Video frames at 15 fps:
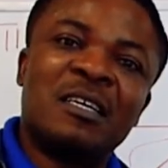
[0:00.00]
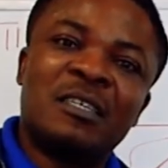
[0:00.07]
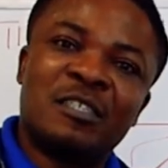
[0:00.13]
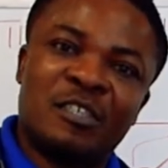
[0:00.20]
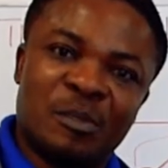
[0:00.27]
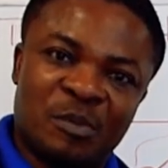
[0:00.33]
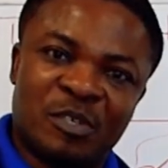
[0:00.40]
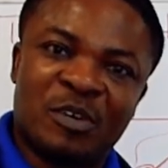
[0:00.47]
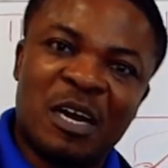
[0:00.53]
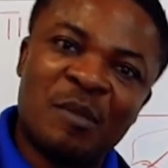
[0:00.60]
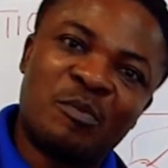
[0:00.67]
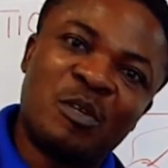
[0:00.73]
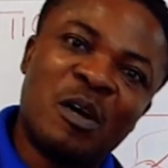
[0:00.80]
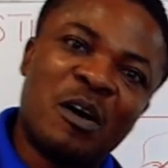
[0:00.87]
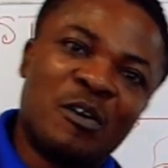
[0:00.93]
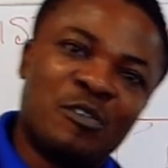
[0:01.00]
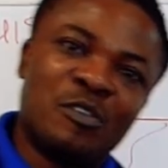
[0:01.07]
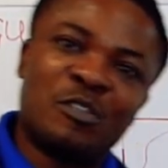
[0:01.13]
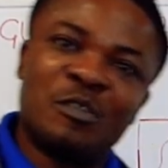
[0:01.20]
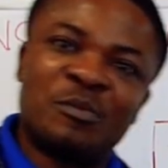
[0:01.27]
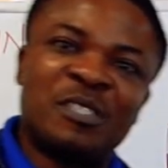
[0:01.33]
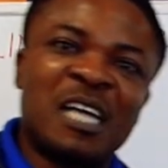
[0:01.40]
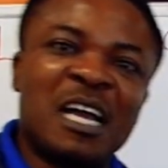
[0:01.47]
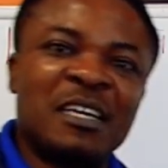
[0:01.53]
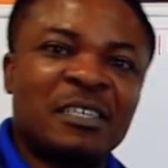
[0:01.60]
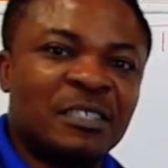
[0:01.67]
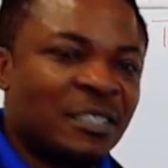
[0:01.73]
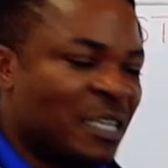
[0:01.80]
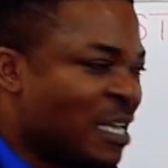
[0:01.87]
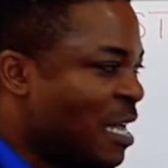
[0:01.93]
subscribe to our YouTube
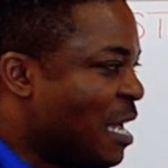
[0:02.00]
channel,